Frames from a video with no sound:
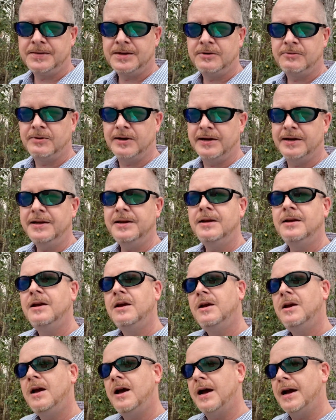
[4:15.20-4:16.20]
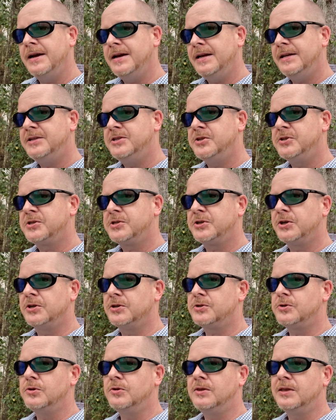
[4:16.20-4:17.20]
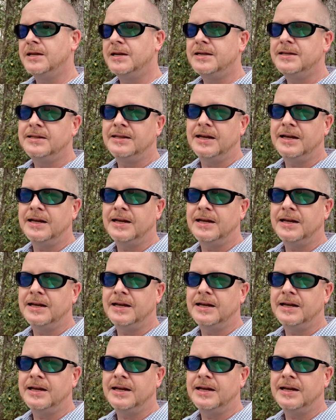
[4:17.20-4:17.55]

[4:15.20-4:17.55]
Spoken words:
right, I need to start to think